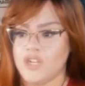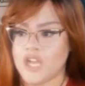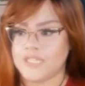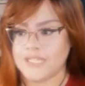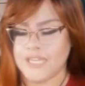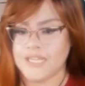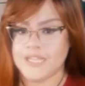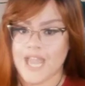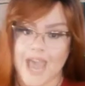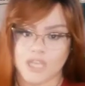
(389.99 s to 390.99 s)
not
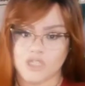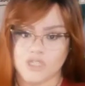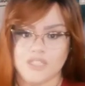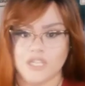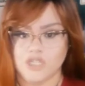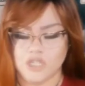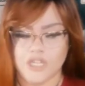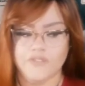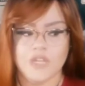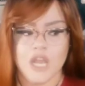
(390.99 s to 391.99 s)
taking the actions they should
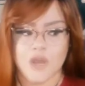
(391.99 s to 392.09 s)
have,